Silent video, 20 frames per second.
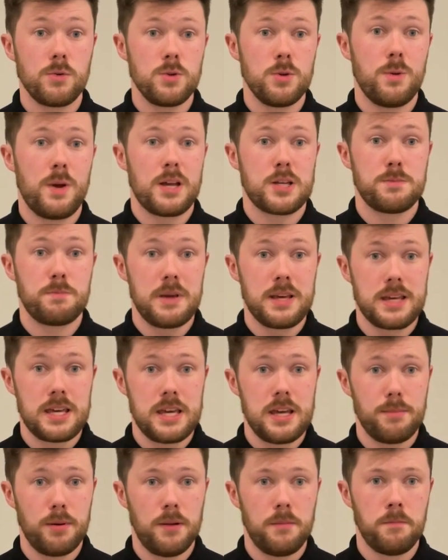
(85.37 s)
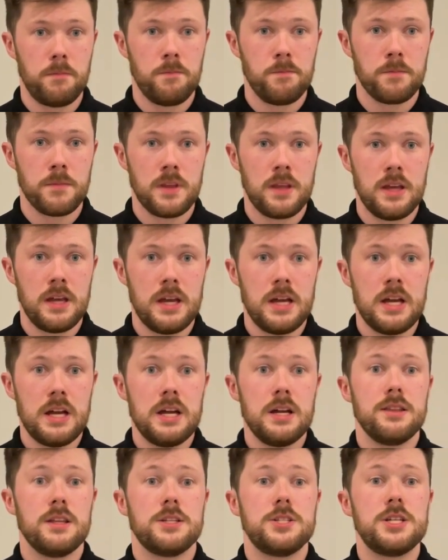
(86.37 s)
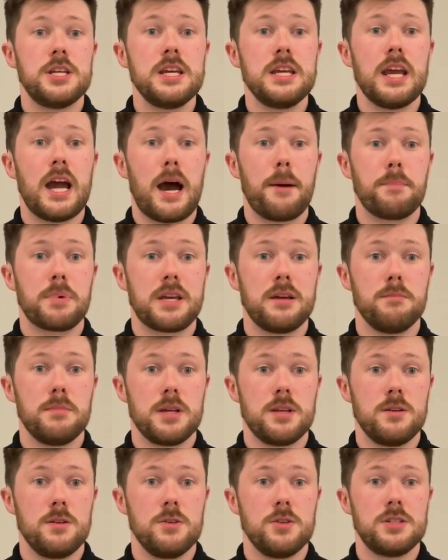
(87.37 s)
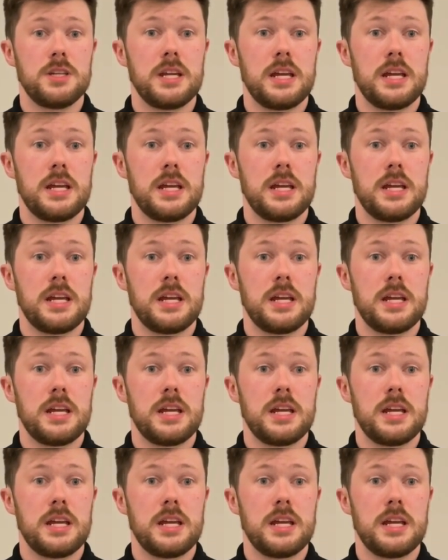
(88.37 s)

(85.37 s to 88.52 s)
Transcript: USB cable. The Chi app can be used